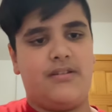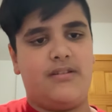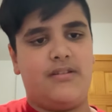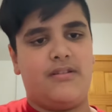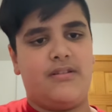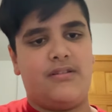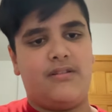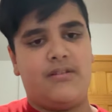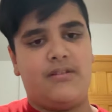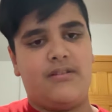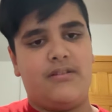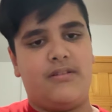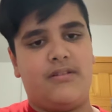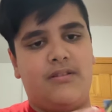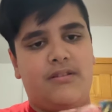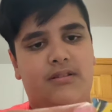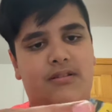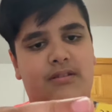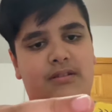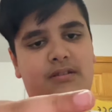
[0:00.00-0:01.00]

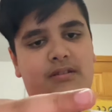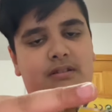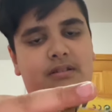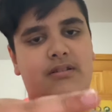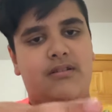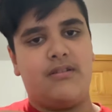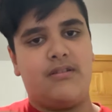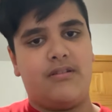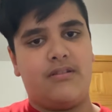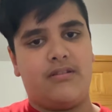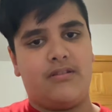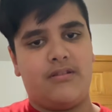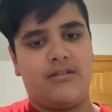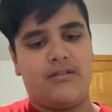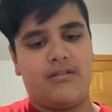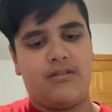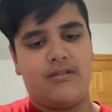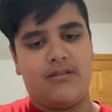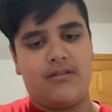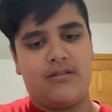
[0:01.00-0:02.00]

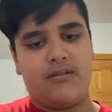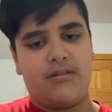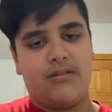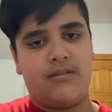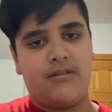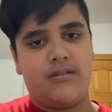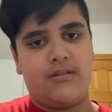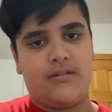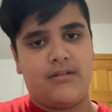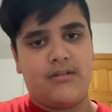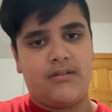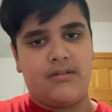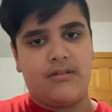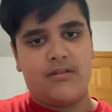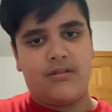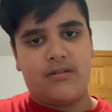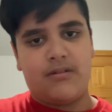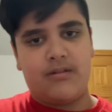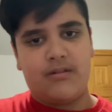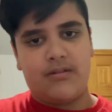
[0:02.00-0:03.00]

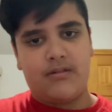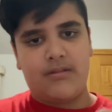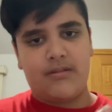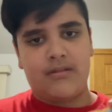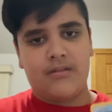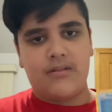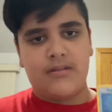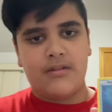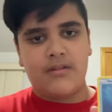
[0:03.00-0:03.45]
(no one is talking)